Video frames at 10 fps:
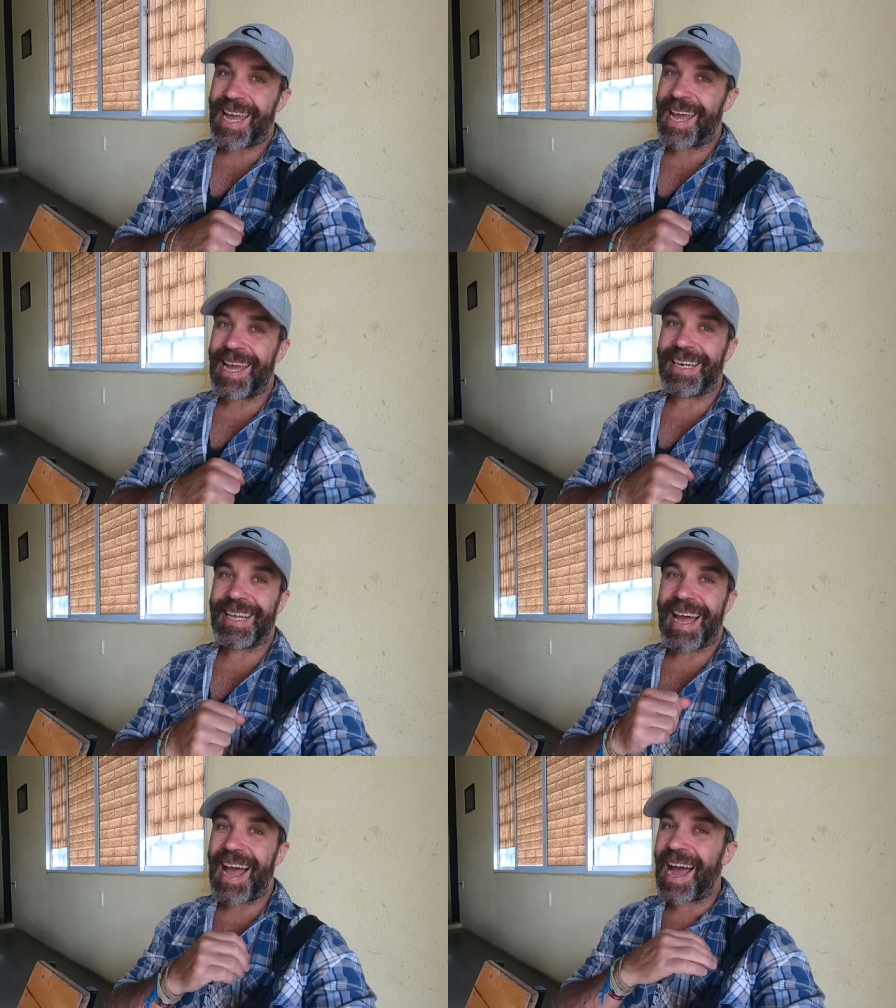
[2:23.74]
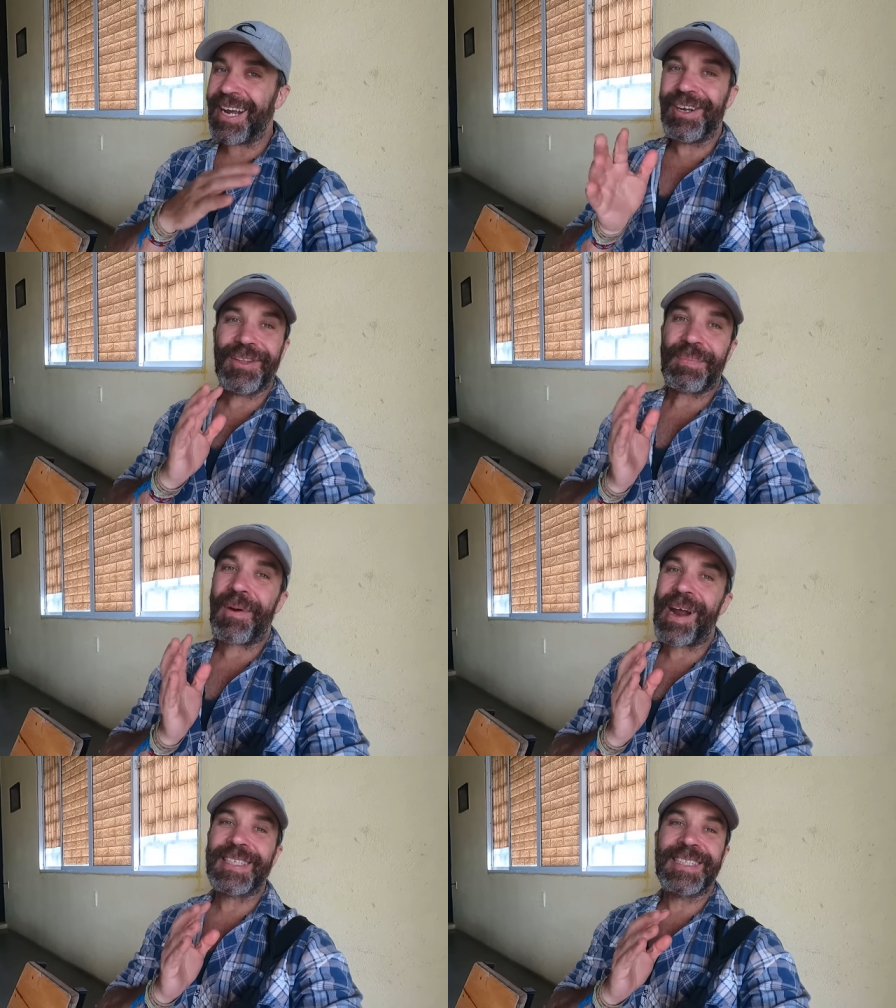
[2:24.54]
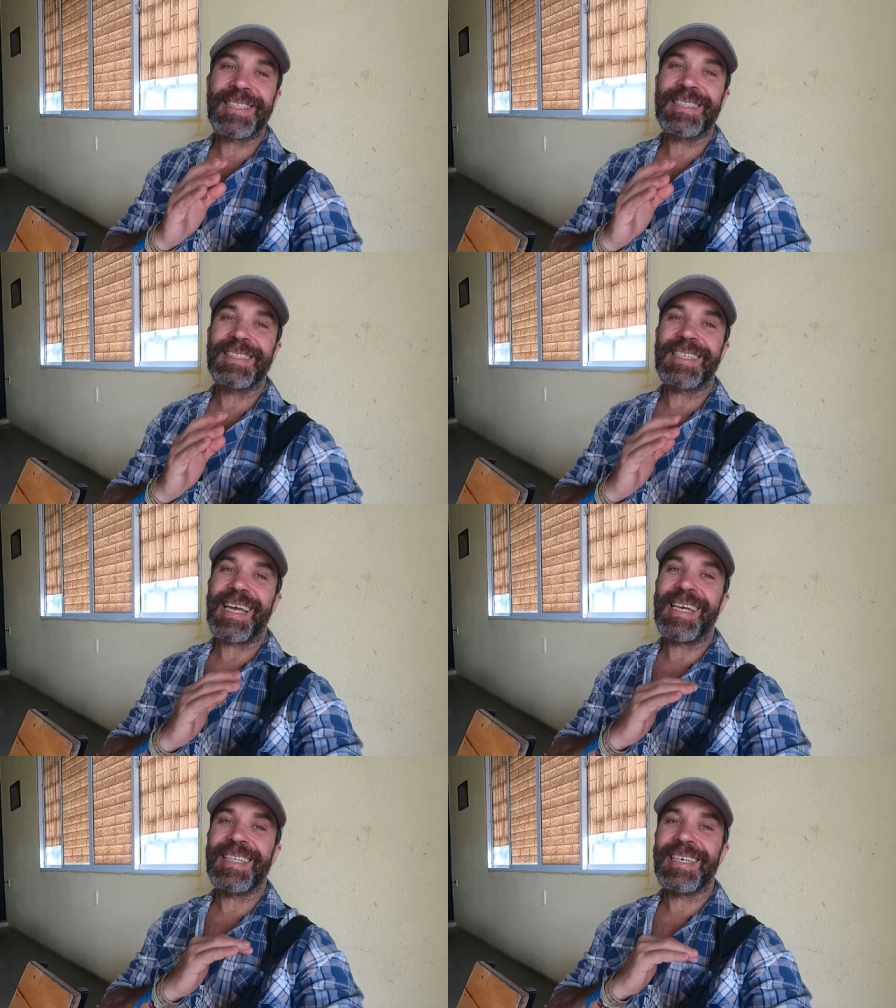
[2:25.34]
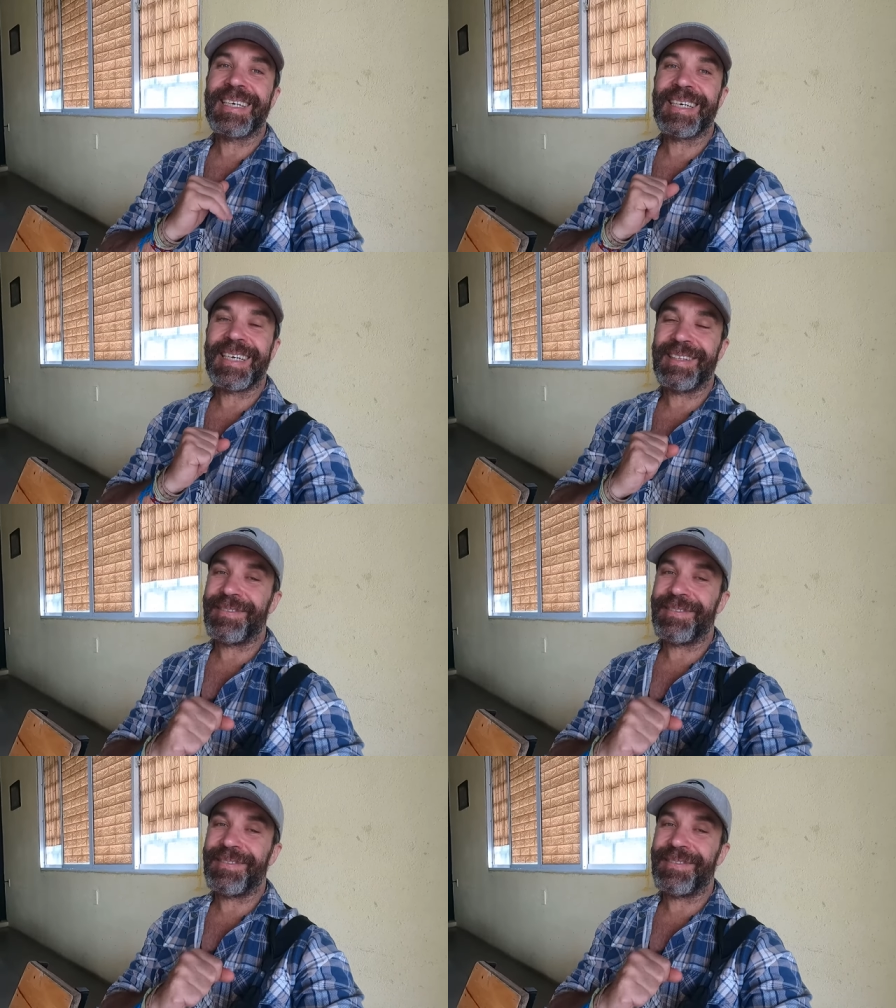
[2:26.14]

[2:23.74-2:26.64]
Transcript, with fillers: and I know the price in in, uh,